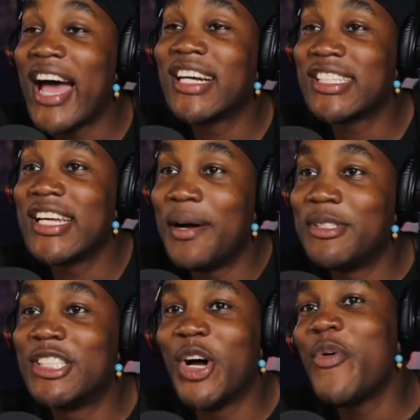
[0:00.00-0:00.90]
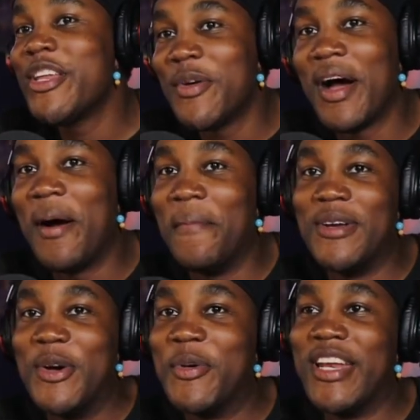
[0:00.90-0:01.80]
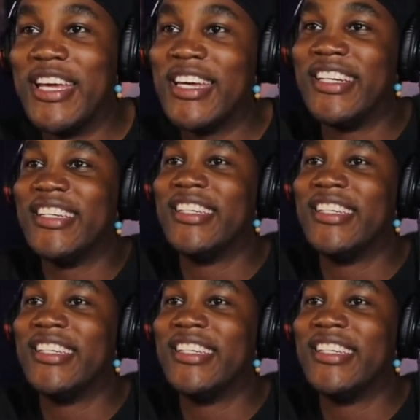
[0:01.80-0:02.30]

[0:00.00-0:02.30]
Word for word: Actually, I'm showing you how I'm doing it.